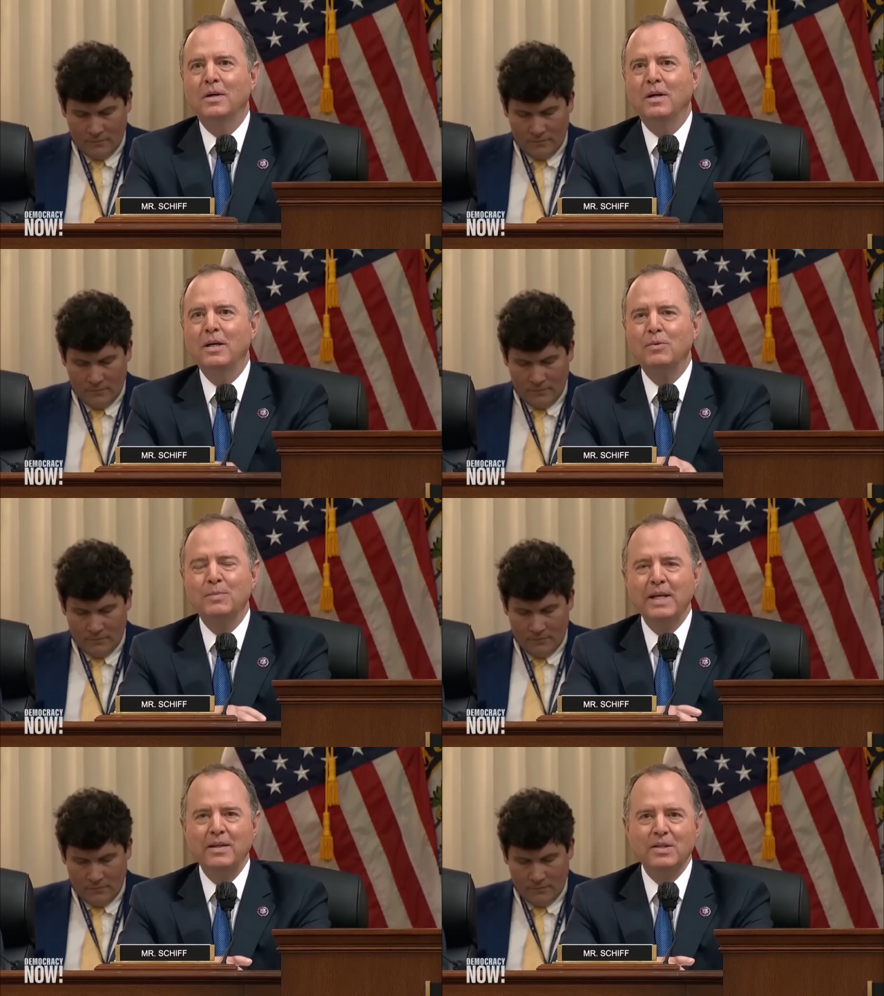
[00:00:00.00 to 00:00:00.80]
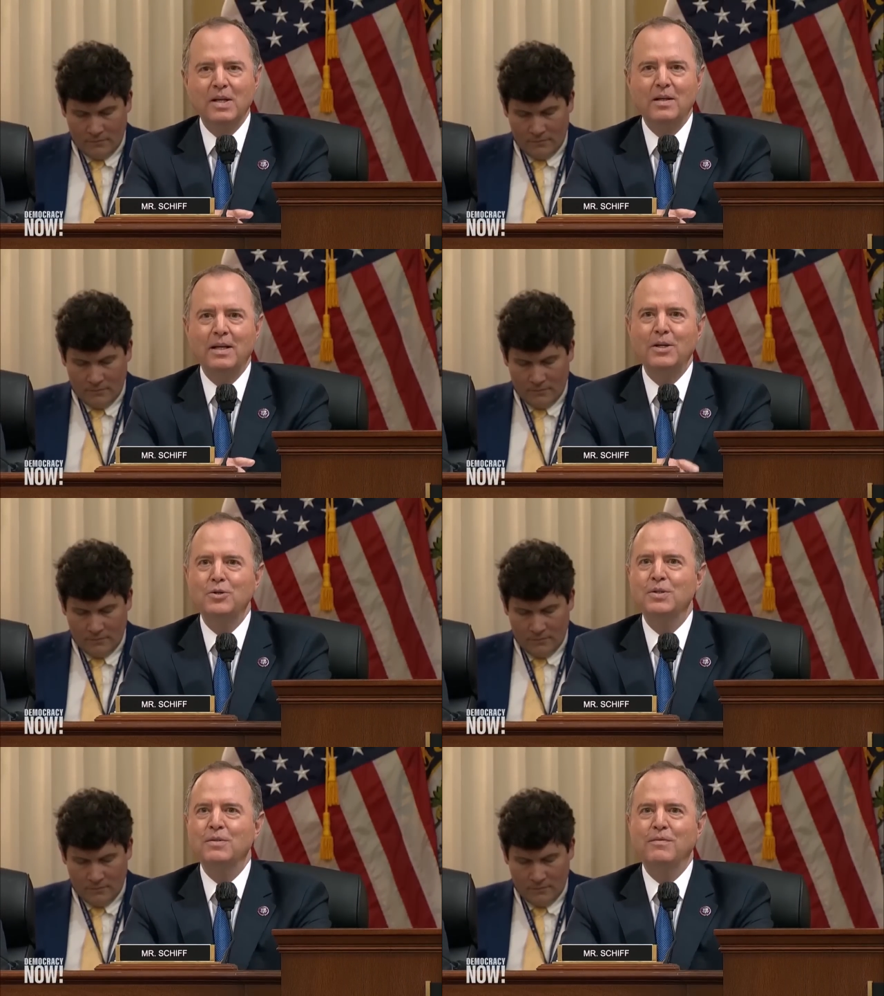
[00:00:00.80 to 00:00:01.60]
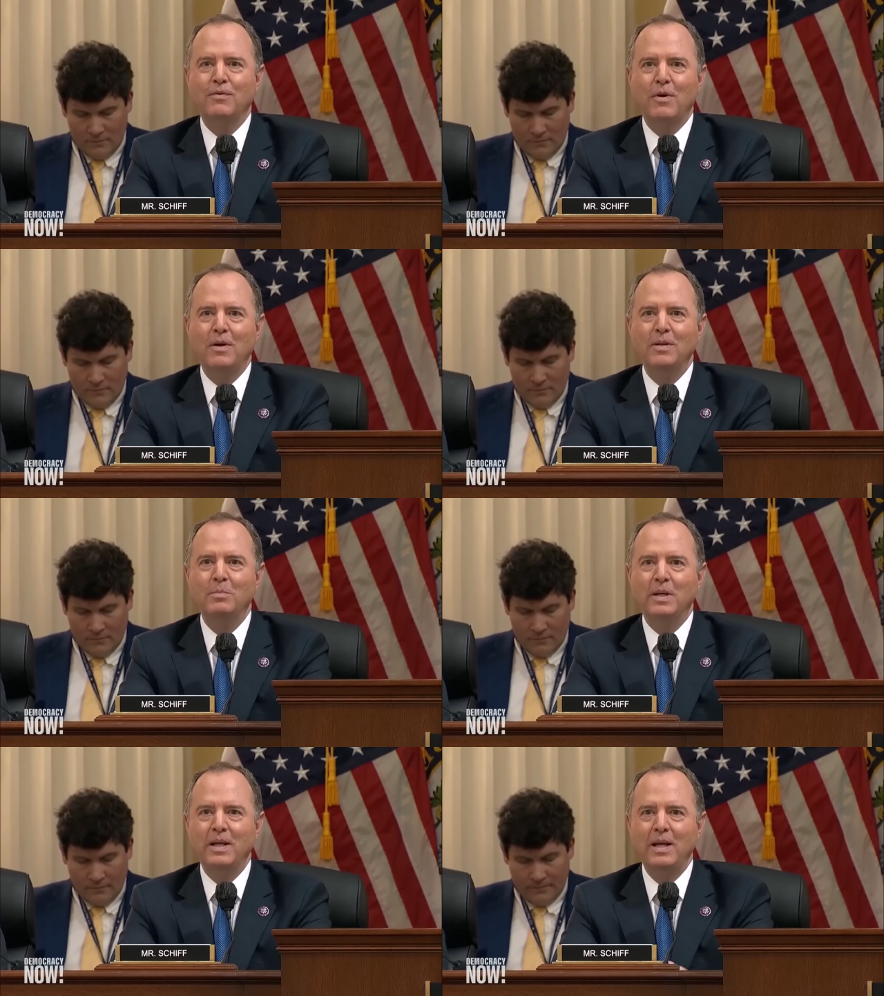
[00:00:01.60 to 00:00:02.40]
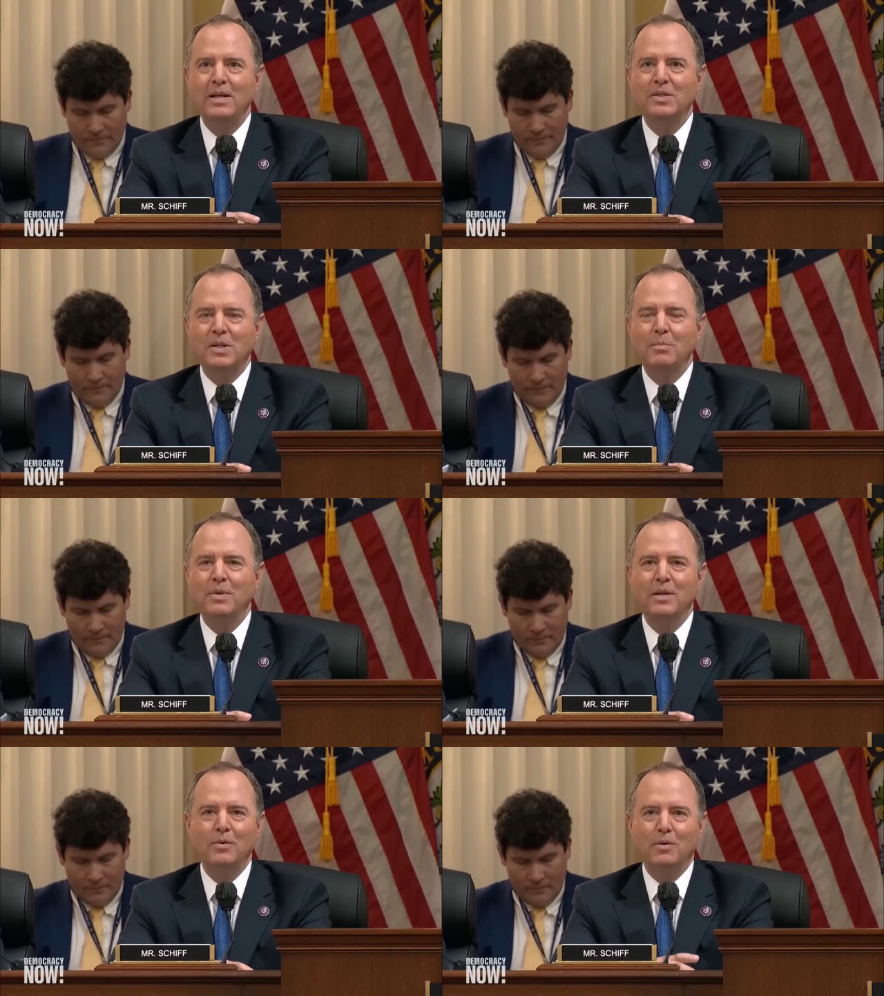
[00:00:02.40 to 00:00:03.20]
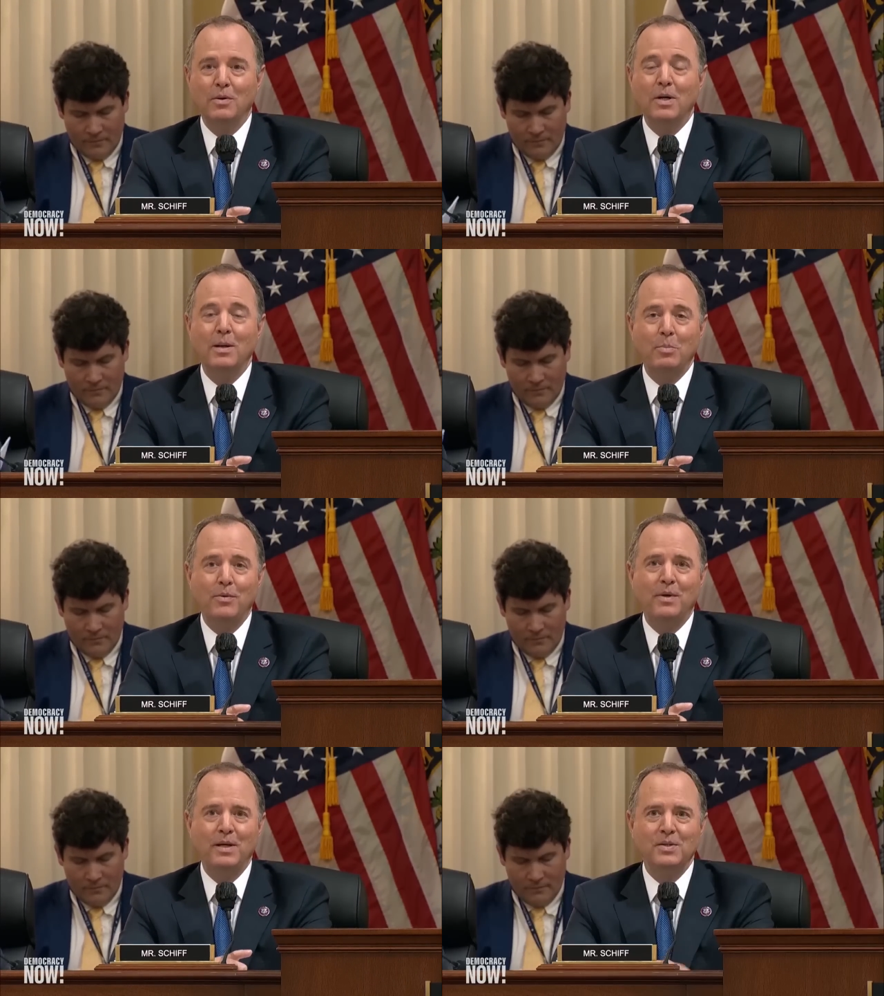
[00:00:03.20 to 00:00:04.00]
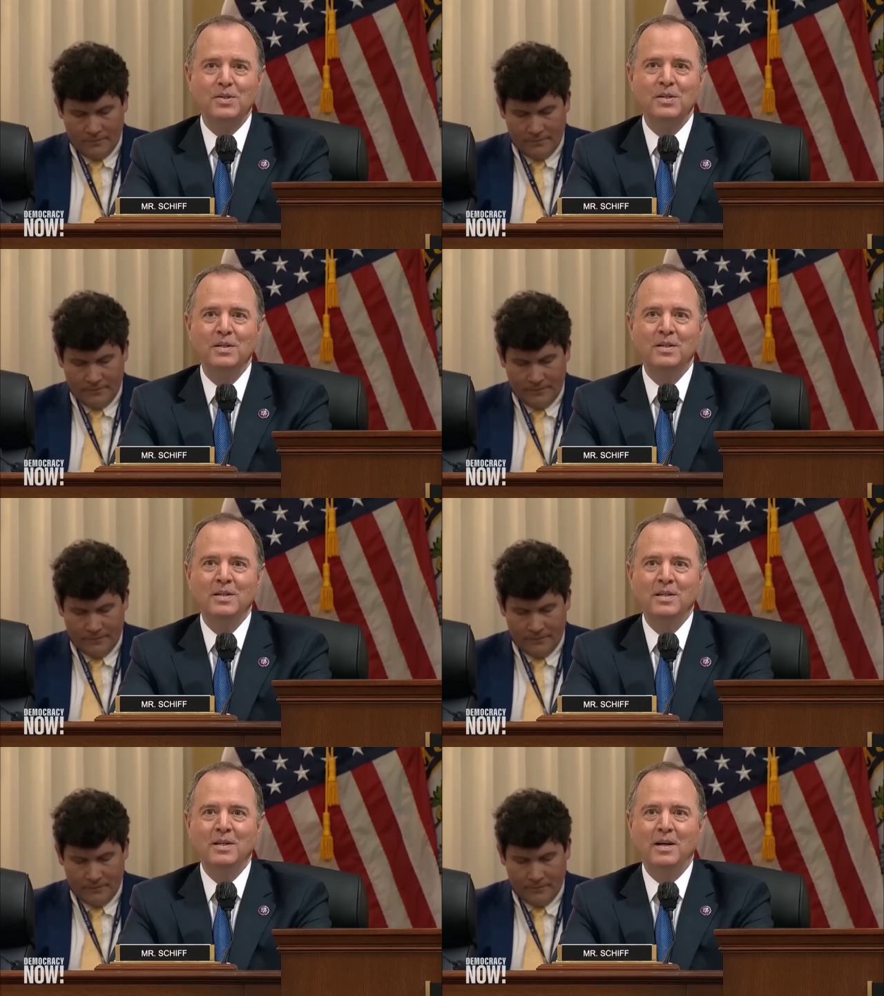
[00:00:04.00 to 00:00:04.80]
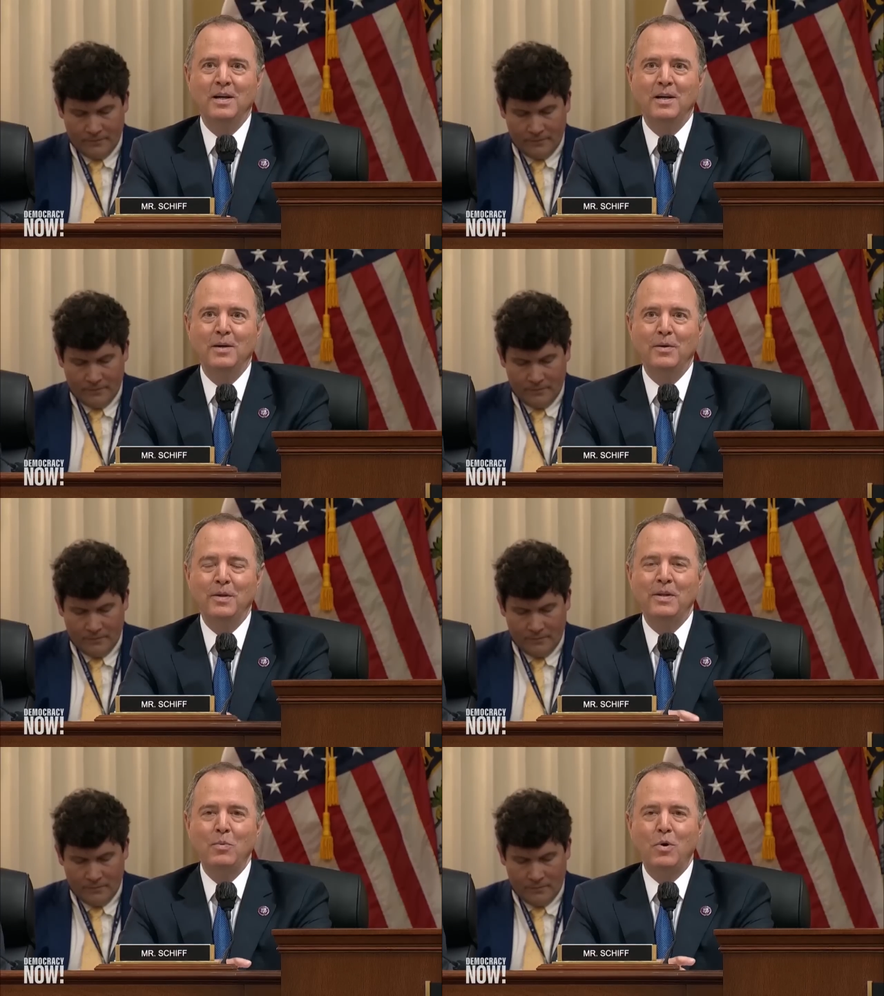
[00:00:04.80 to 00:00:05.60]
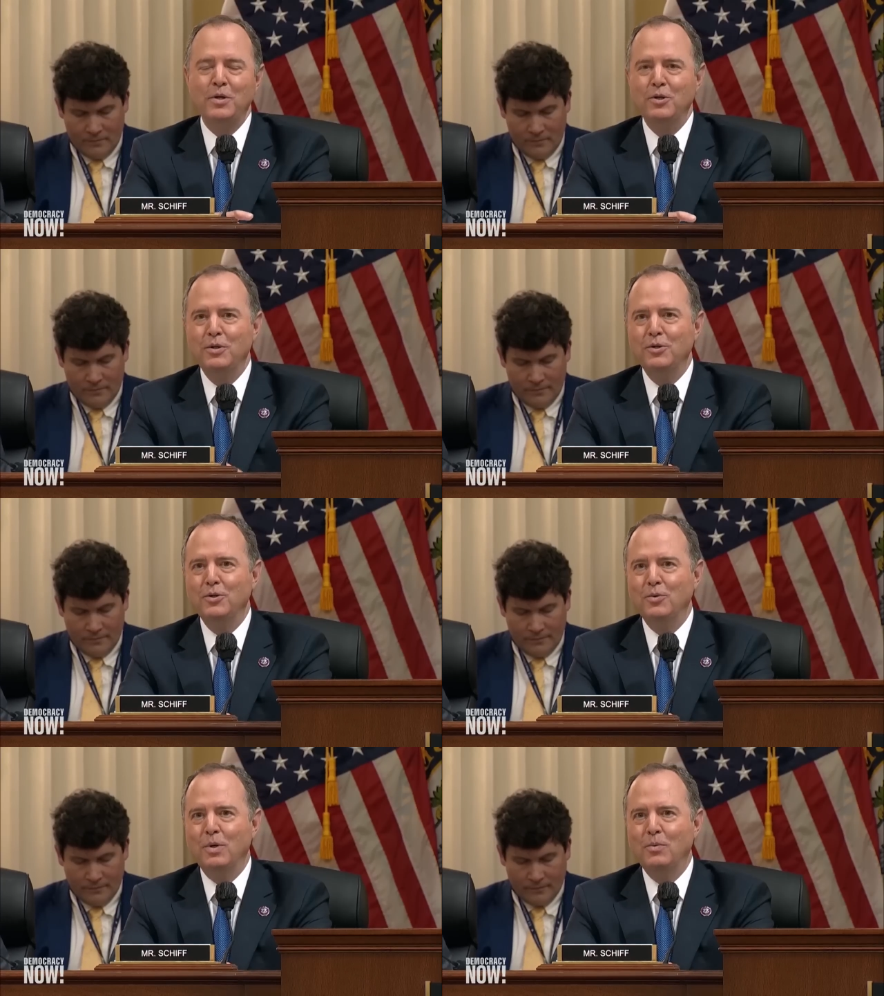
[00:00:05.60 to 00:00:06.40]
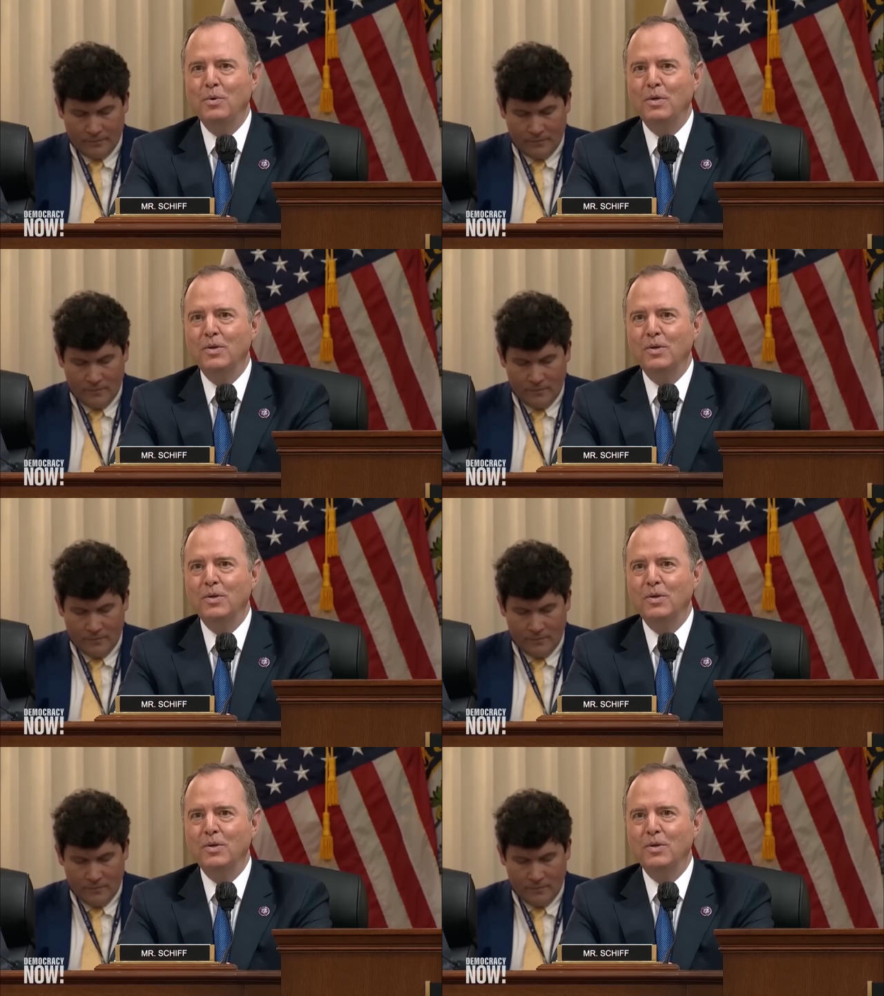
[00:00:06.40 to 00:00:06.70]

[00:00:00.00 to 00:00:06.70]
Speaker 1: Uh, he was making these allegations of fraud, but he had something or a couple things uh, that they wanted you to do. What were